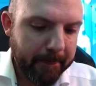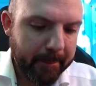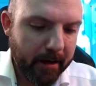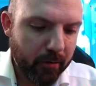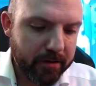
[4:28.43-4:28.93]

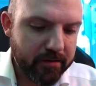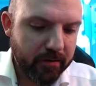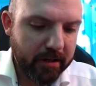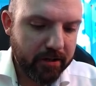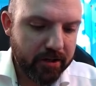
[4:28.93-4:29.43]
Now it's
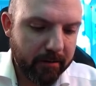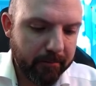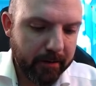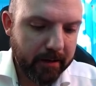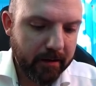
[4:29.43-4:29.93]
really
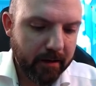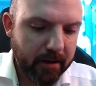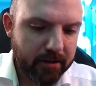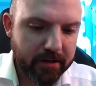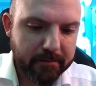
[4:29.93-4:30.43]
jumping
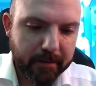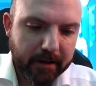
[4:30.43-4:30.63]
just by